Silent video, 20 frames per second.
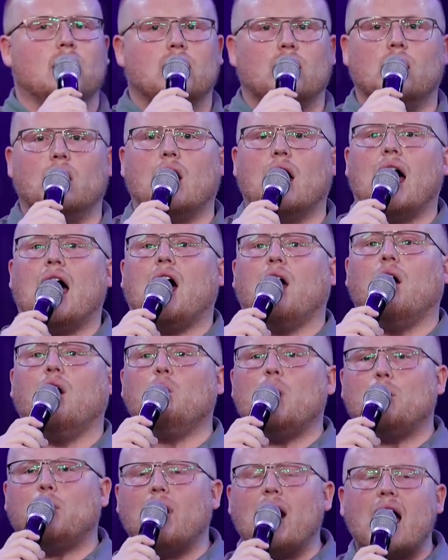You know, how are
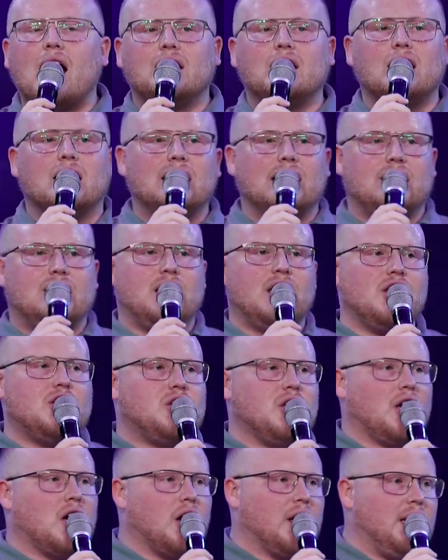we practically
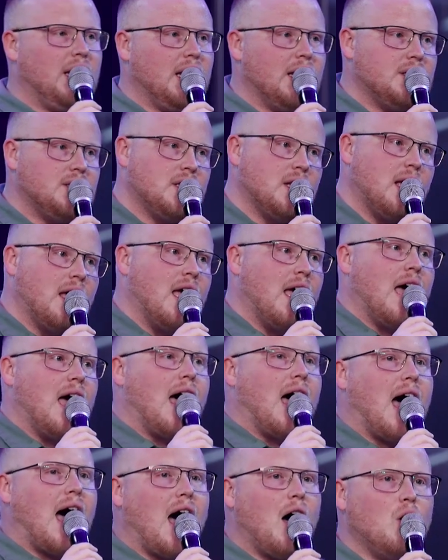teaching our kids
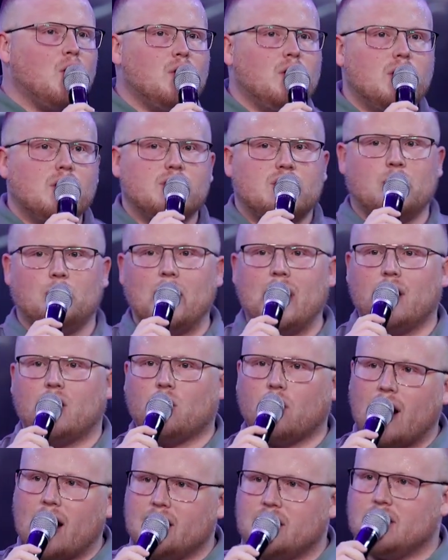how to make
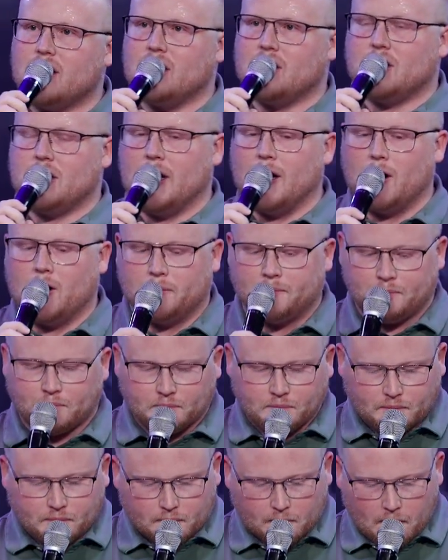Christ the center?
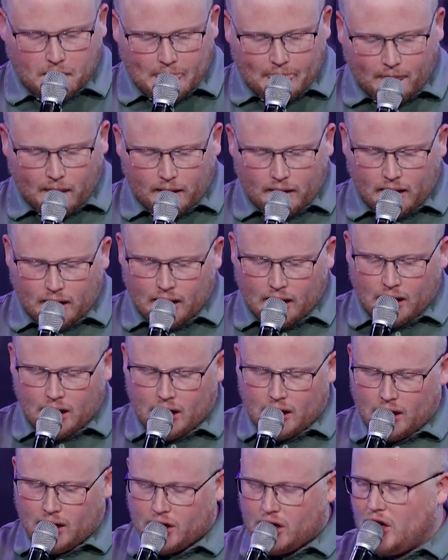
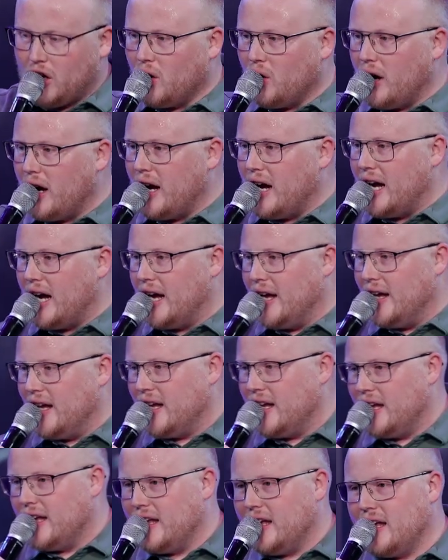You know, uh,
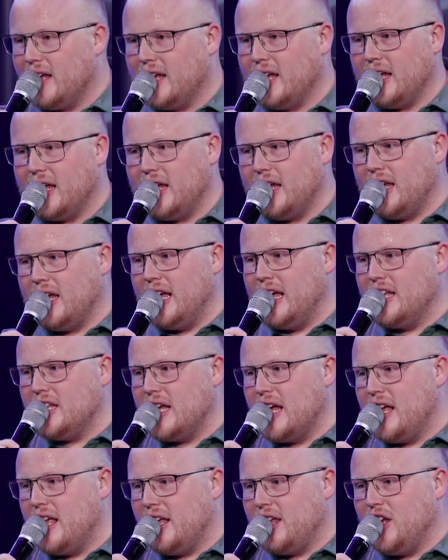
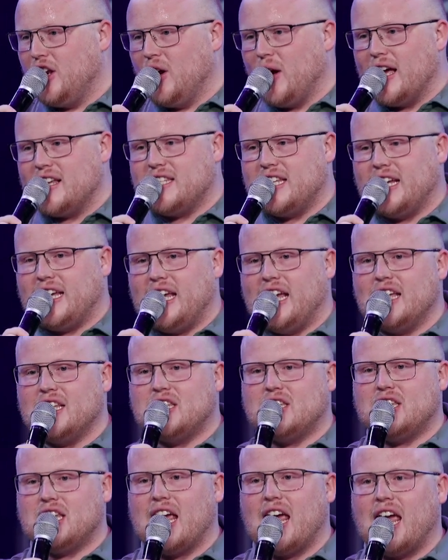it, it, you know, as the
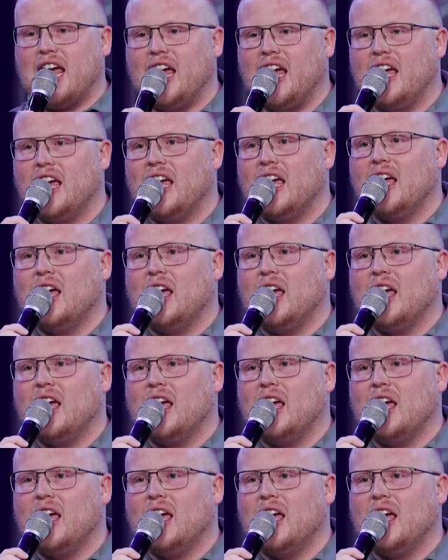kids say,